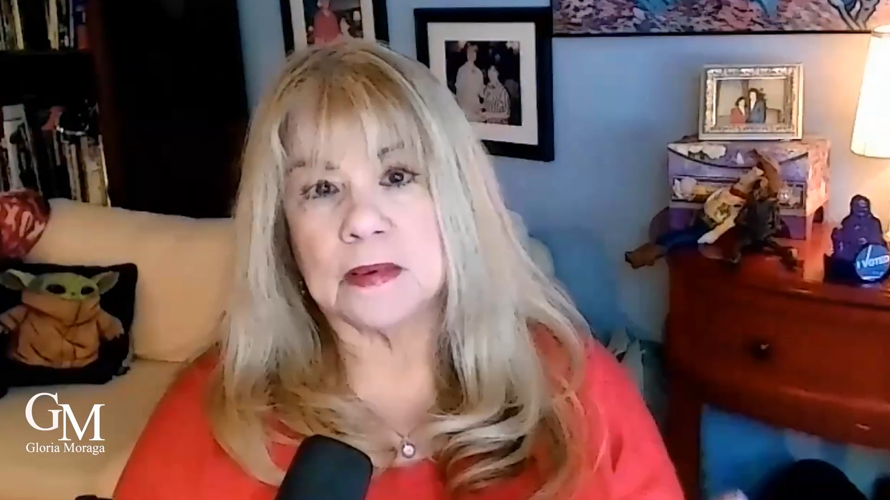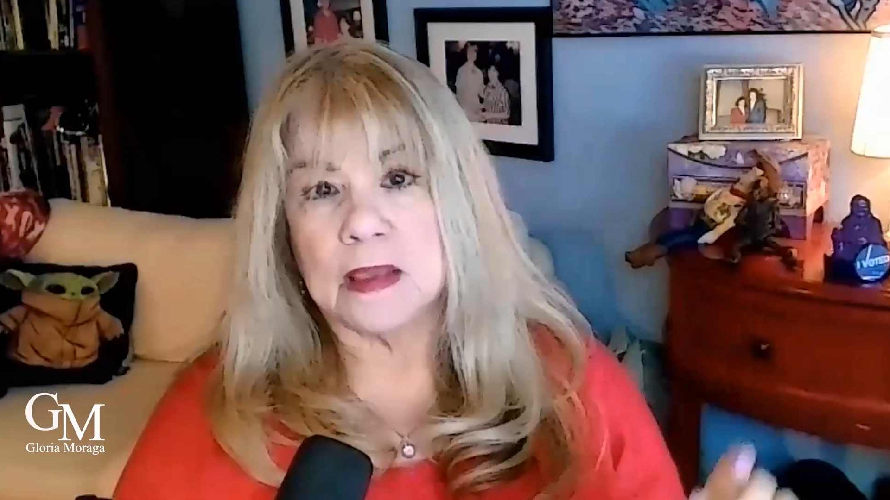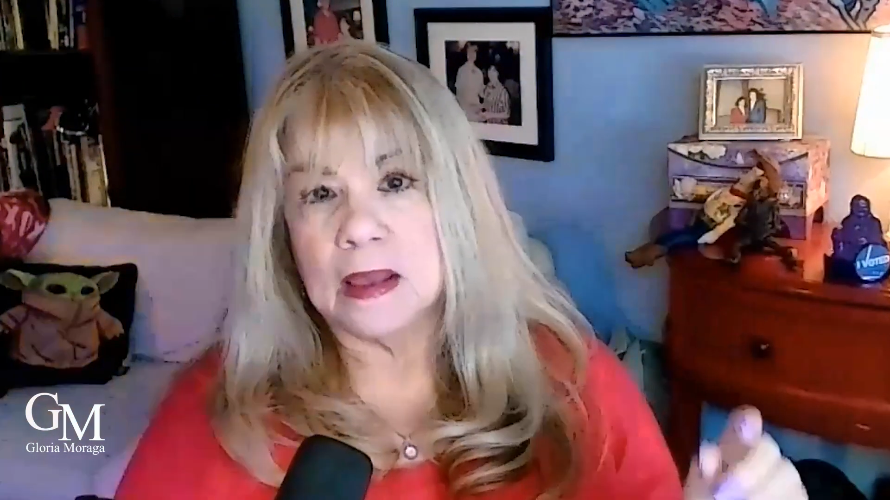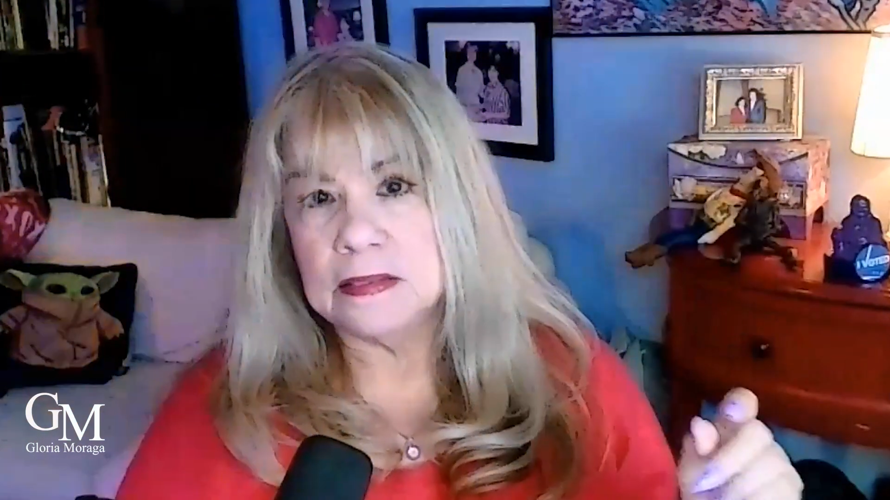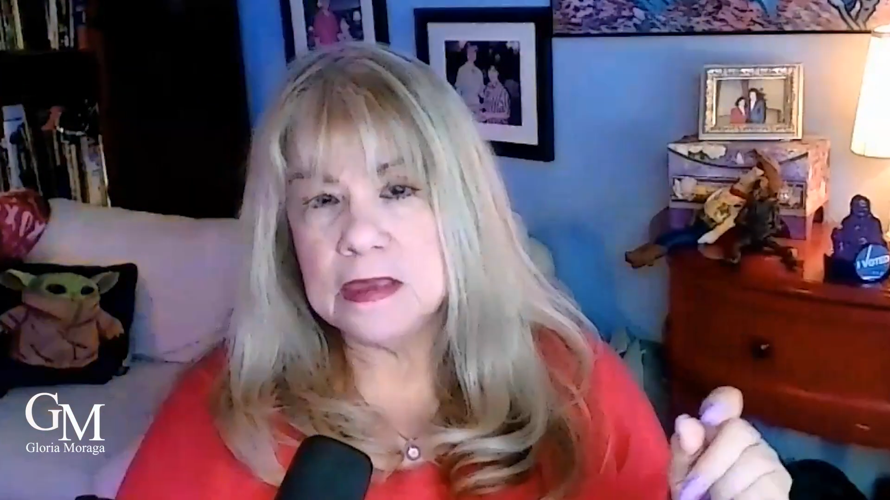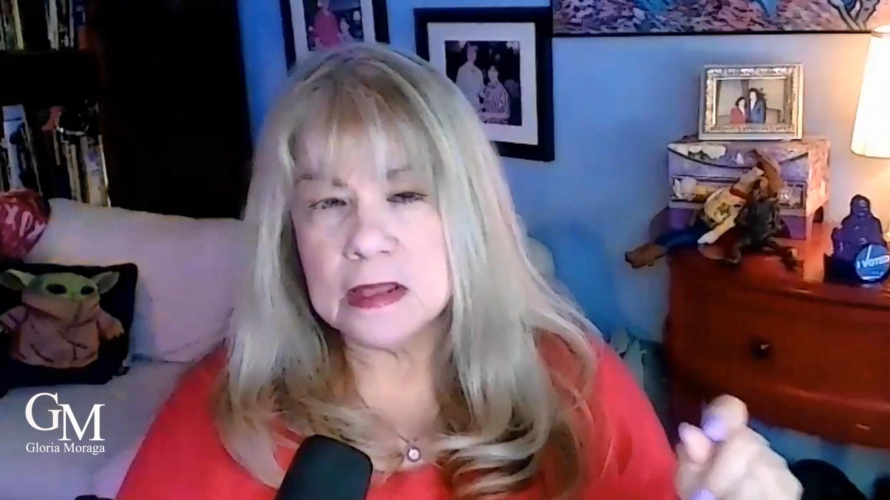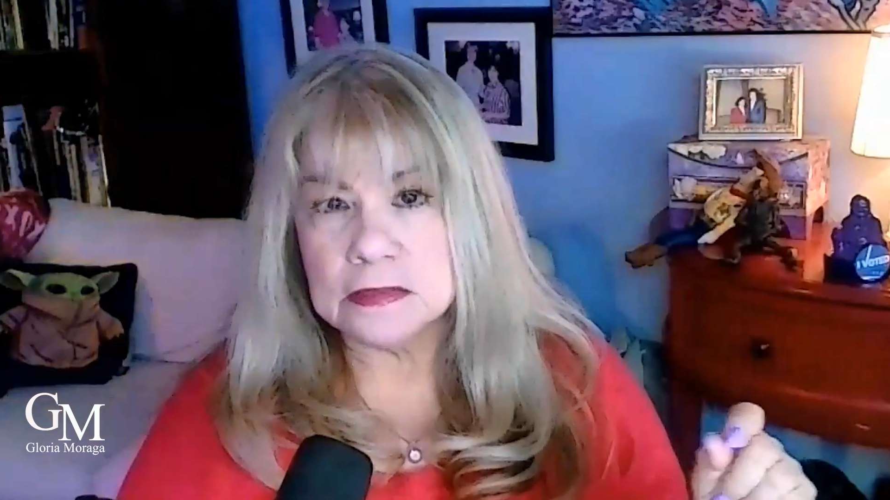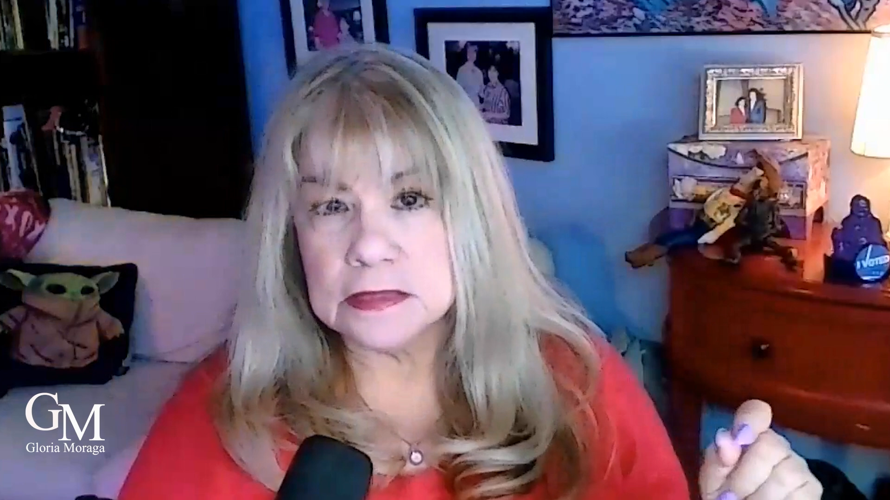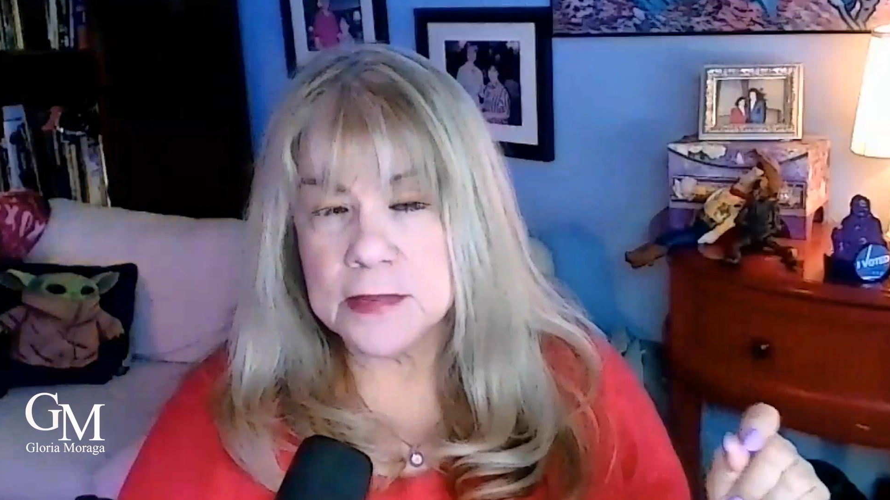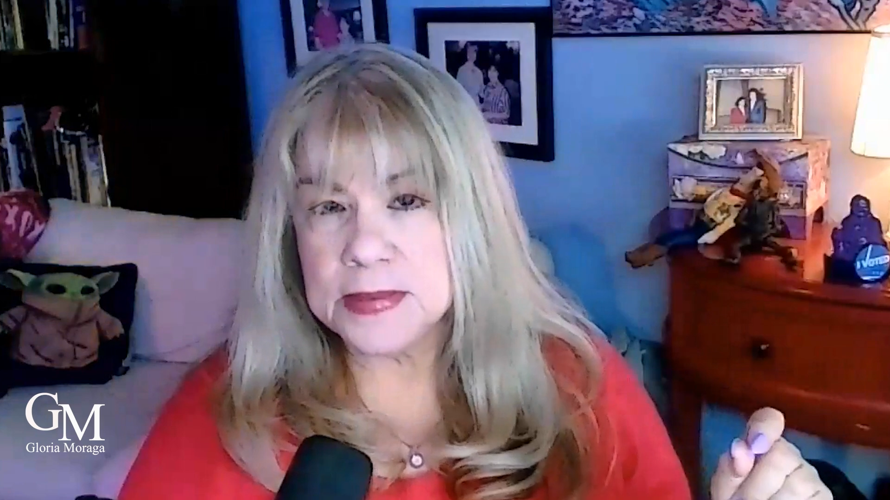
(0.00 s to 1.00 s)
I think
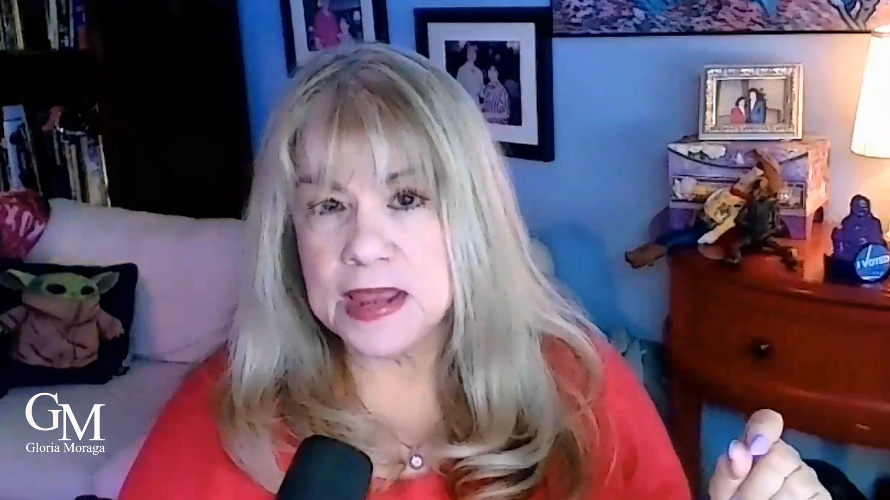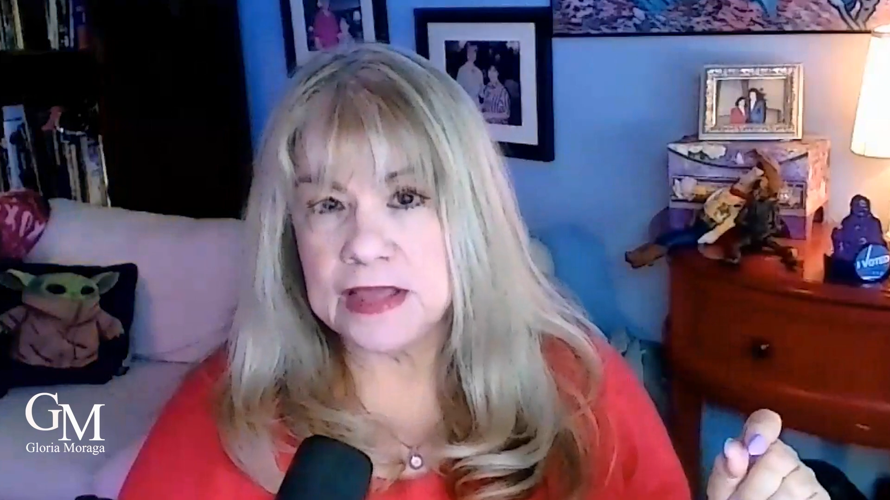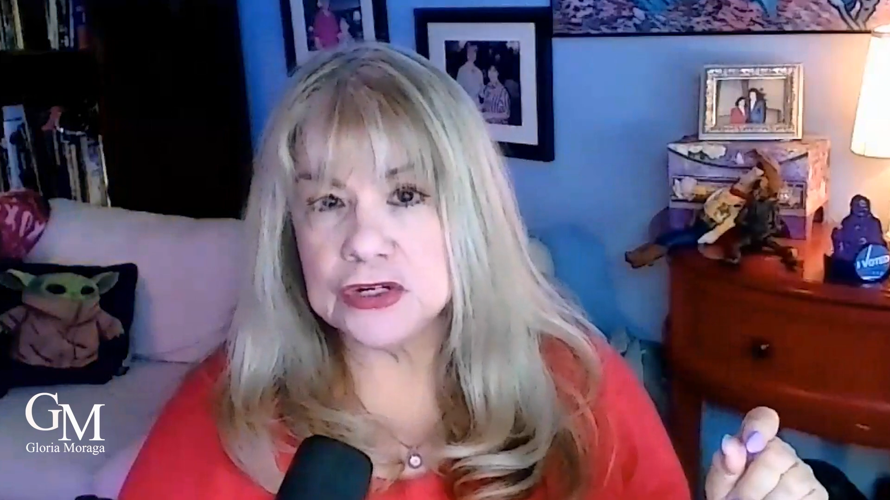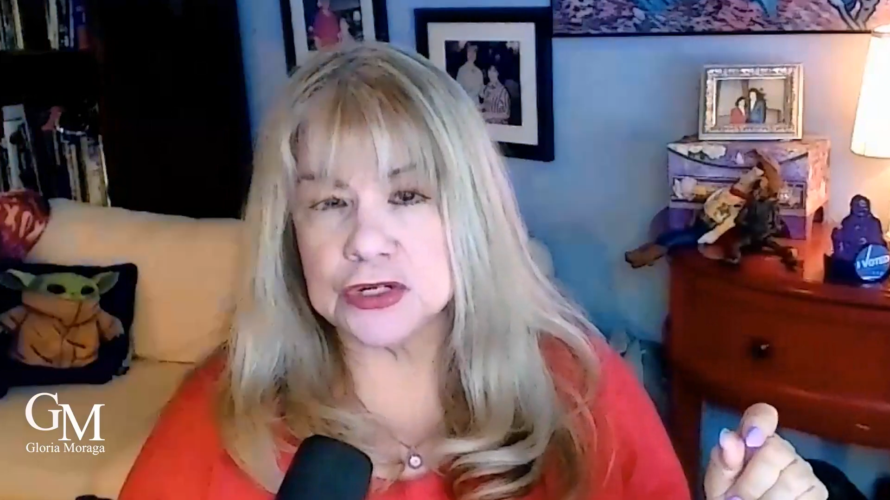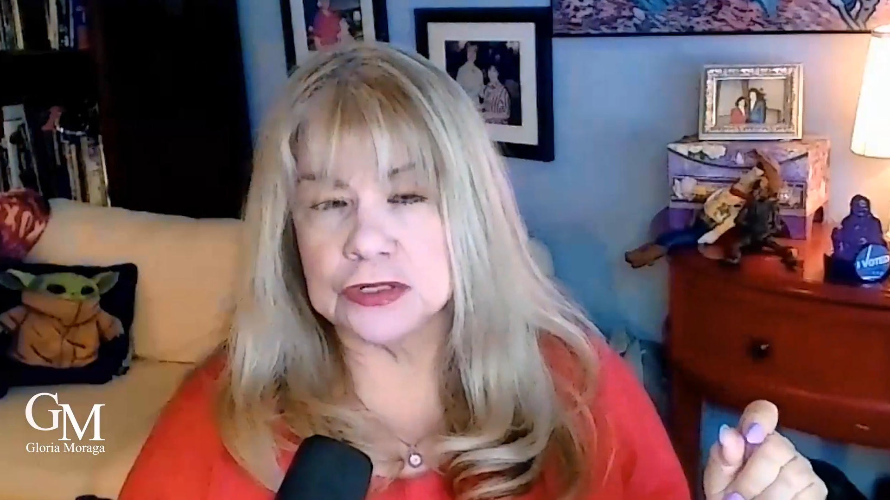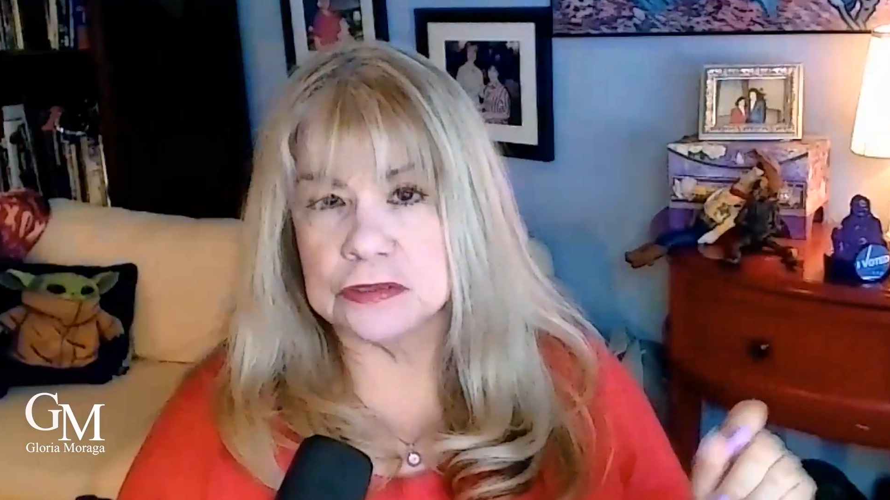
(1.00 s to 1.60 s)
elimination.